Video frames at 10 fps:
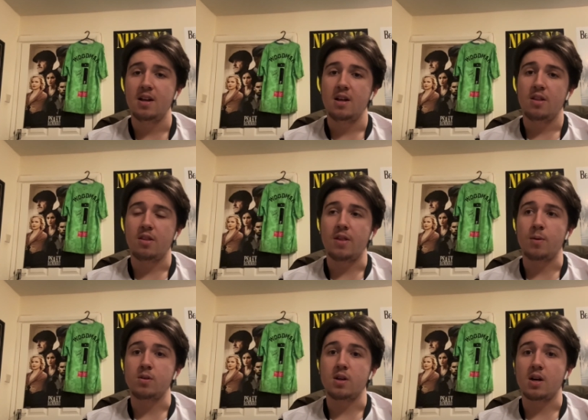that they
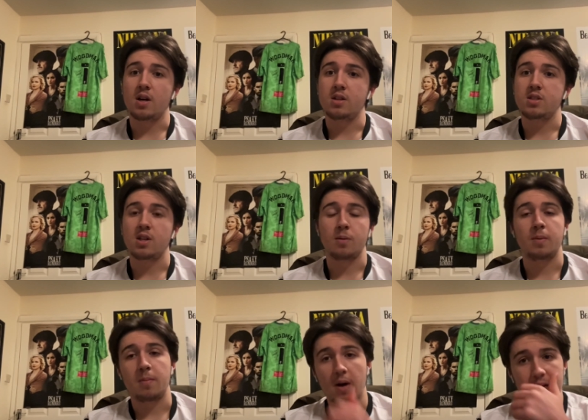would uh, still
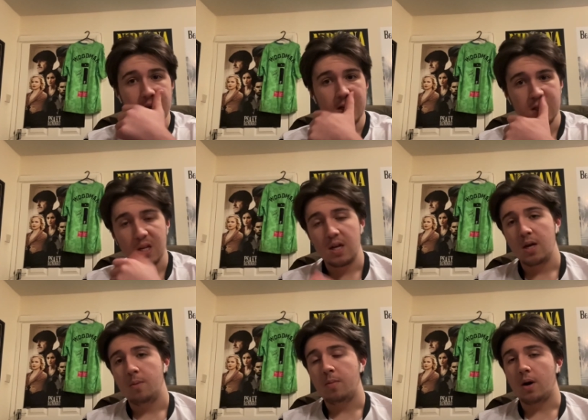be behind us.
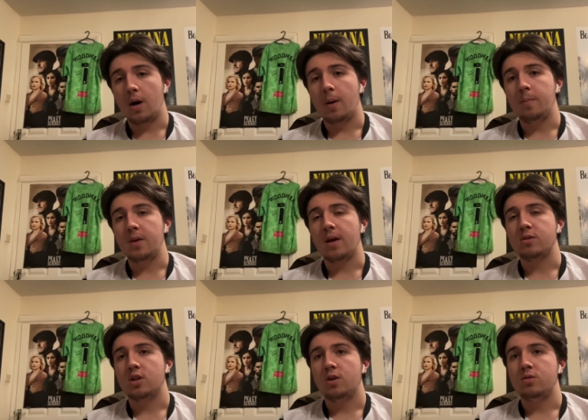But um, yeah, it
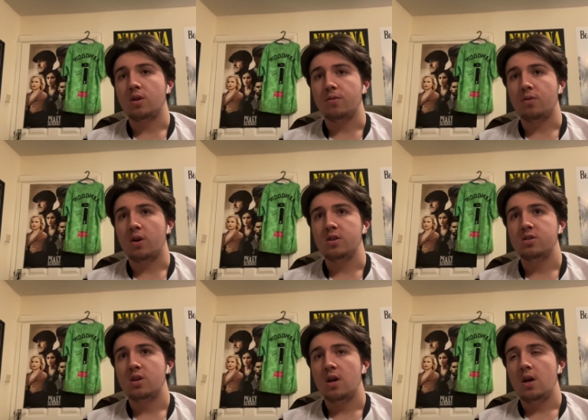was a good result for
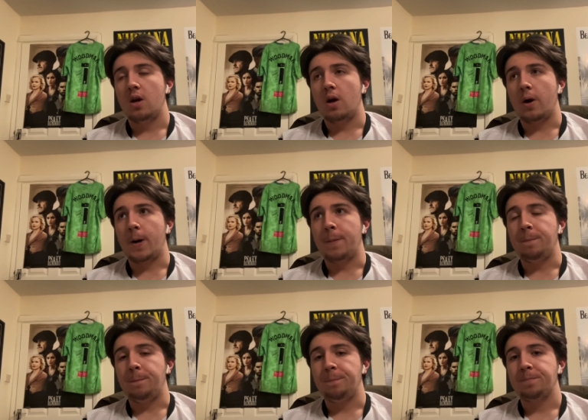us.
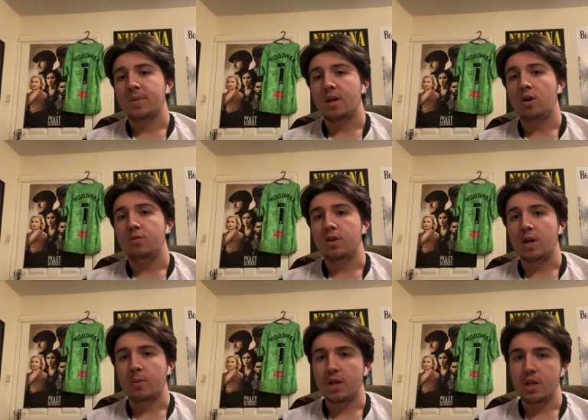Um, hopefully
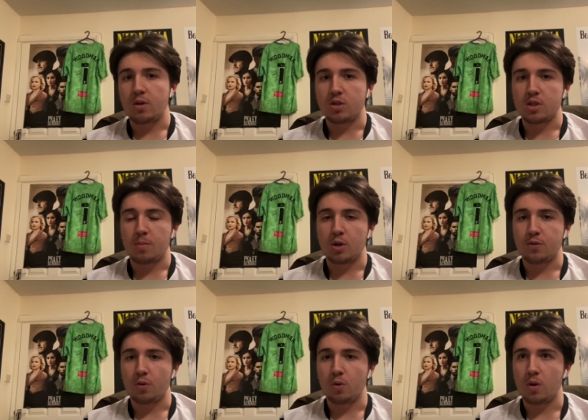now we can use it to push
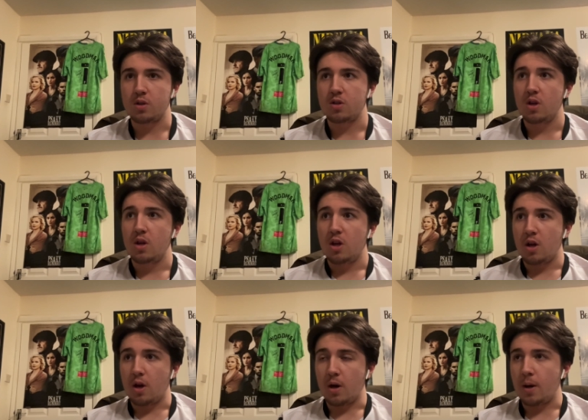forward
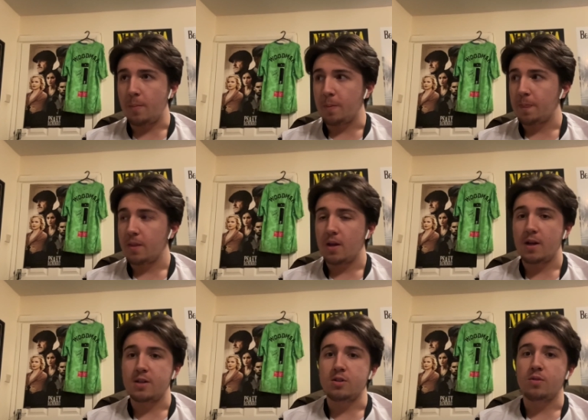um,
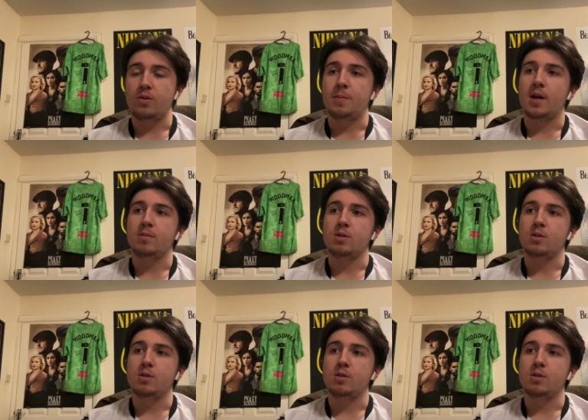and hopefully pick up some